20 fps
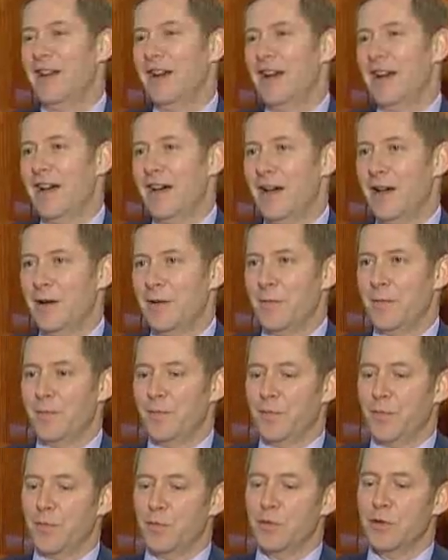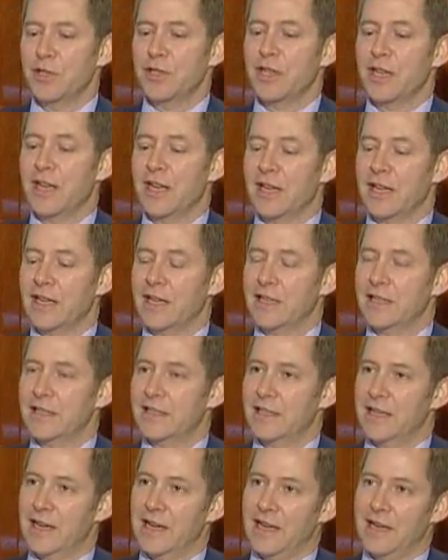We're saying
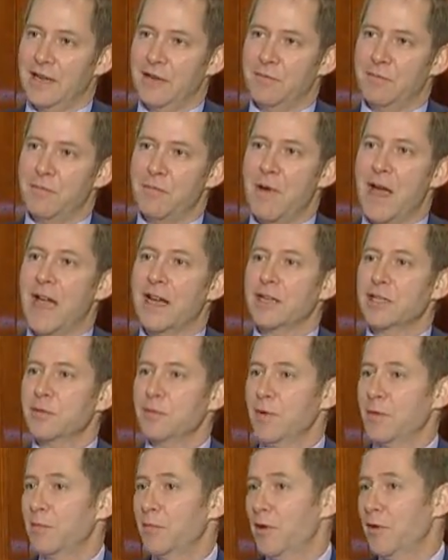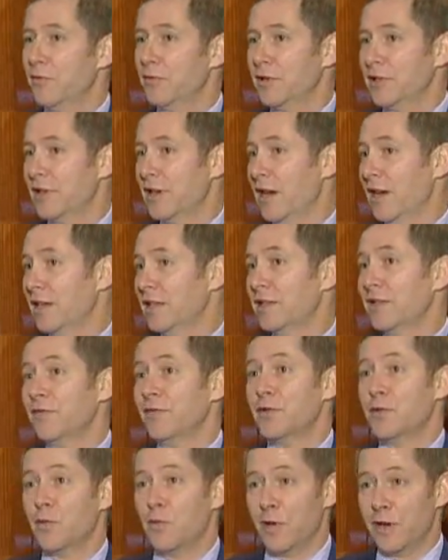it's a maximum loan size
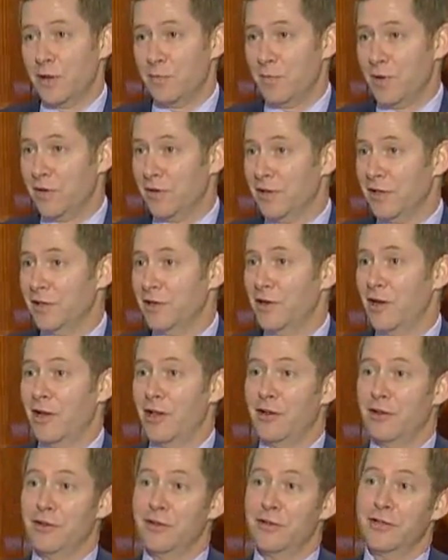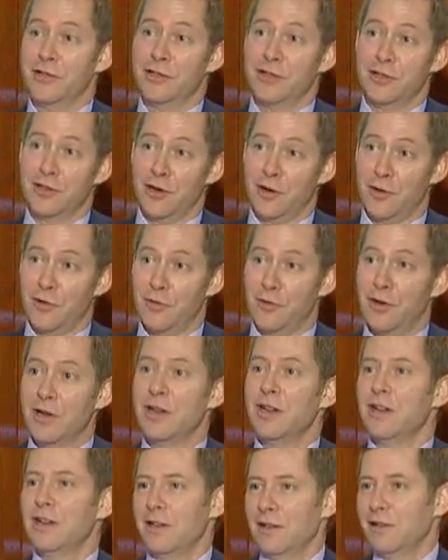of $20 million. So
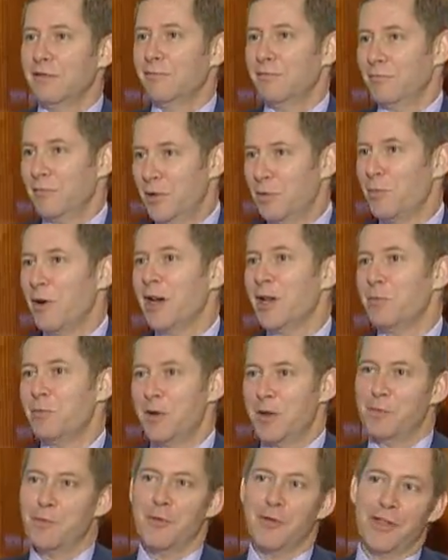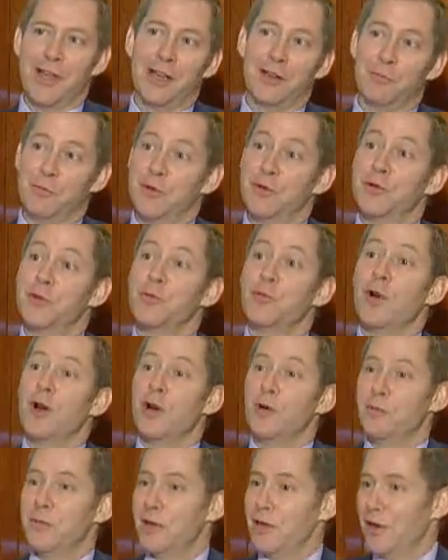to many people that moves
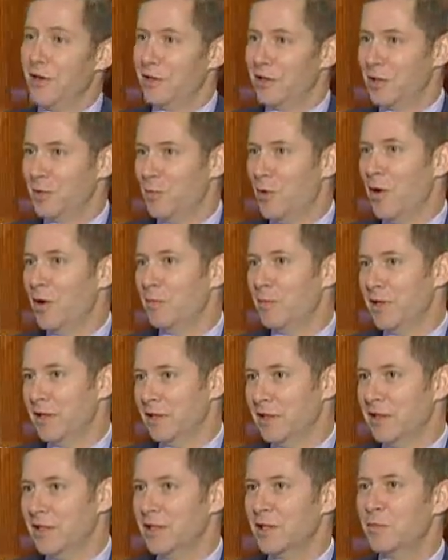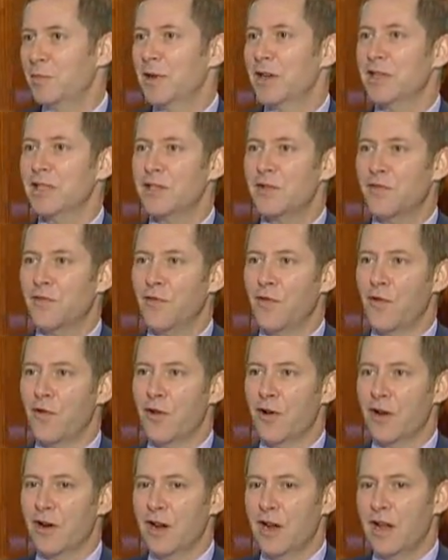well beyond small business, but it's
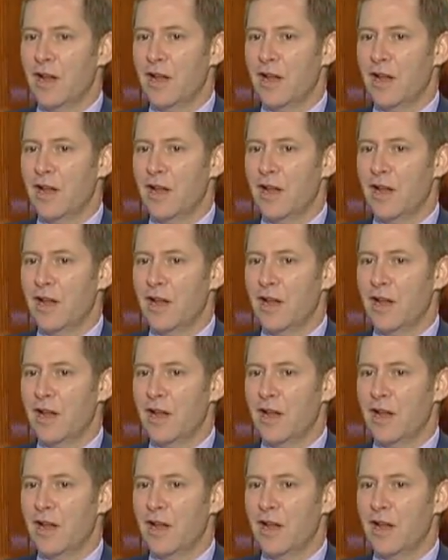for